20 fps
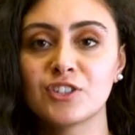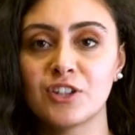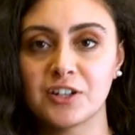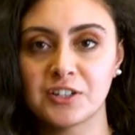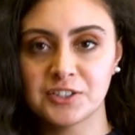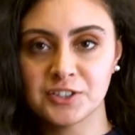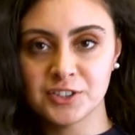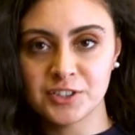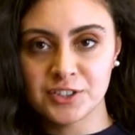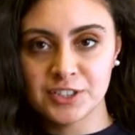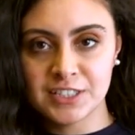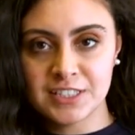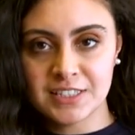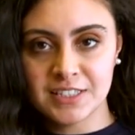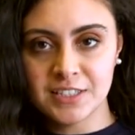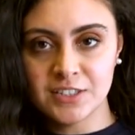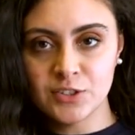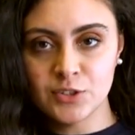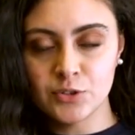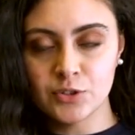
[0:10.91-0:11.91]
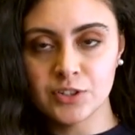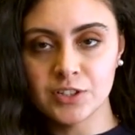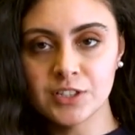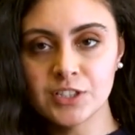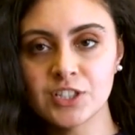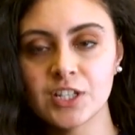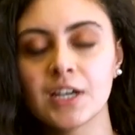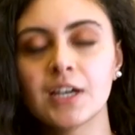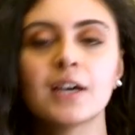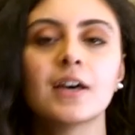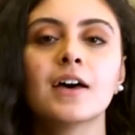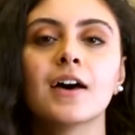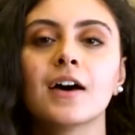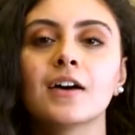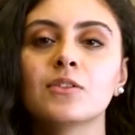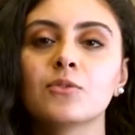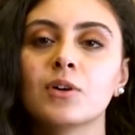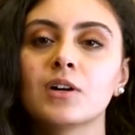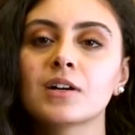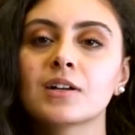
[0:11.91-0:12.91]
Dr. Christine George,
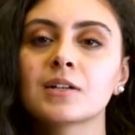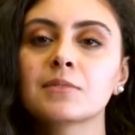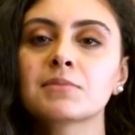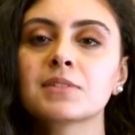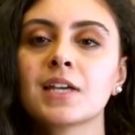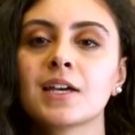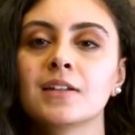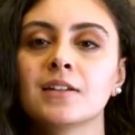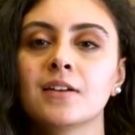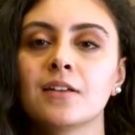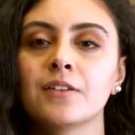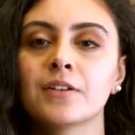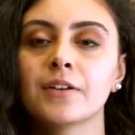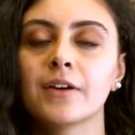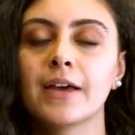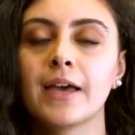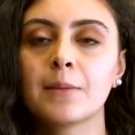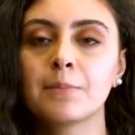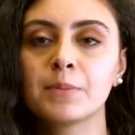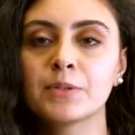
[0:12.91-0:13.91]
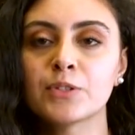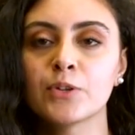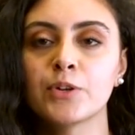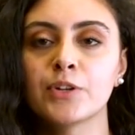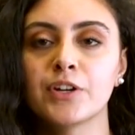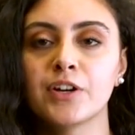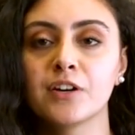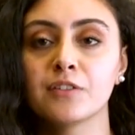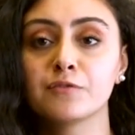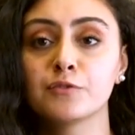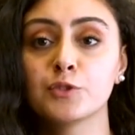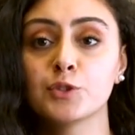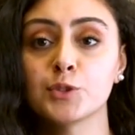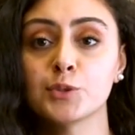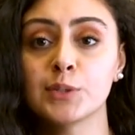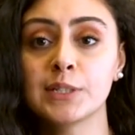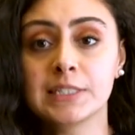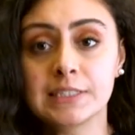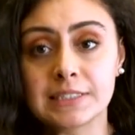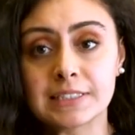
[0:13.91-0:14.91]
and welcome to another episode of
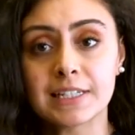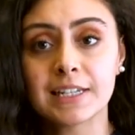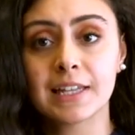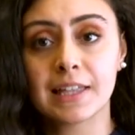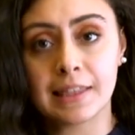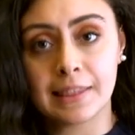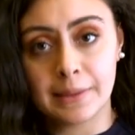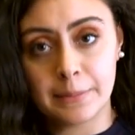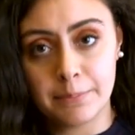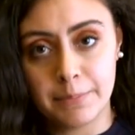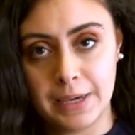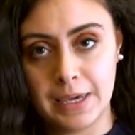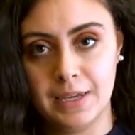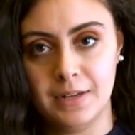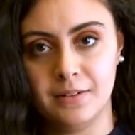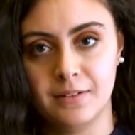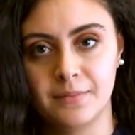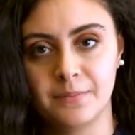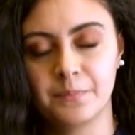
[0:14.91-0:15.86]
Treat the Pain.